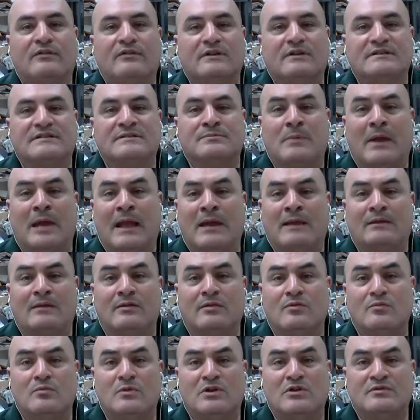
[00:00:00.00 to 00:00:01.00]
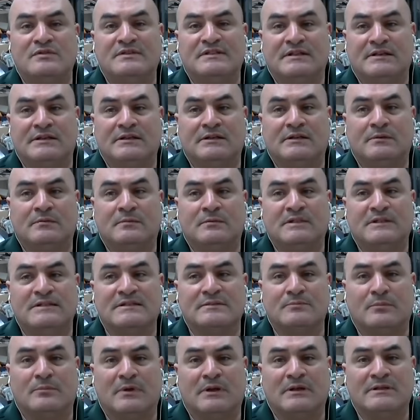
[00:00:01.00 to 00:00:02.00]
expanded the museum.
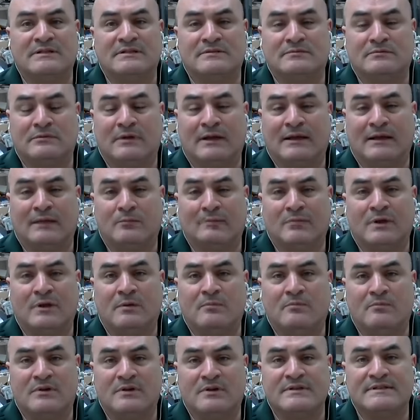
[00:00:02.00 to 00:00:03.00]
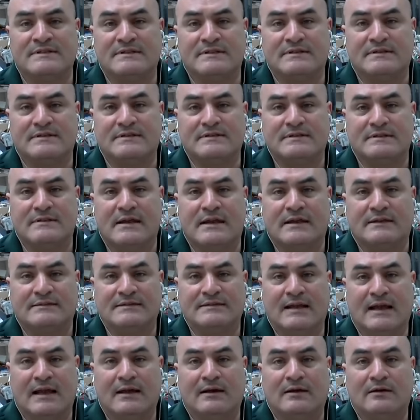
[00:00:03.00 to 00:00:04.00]
It's like a big business in that
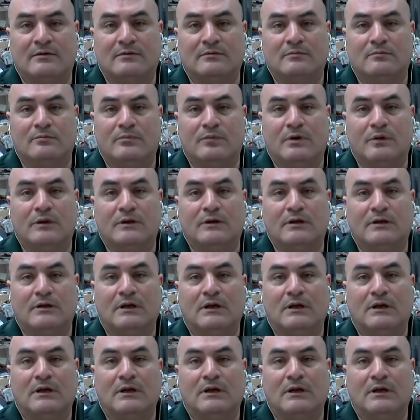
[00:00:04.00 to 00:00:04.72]
town, but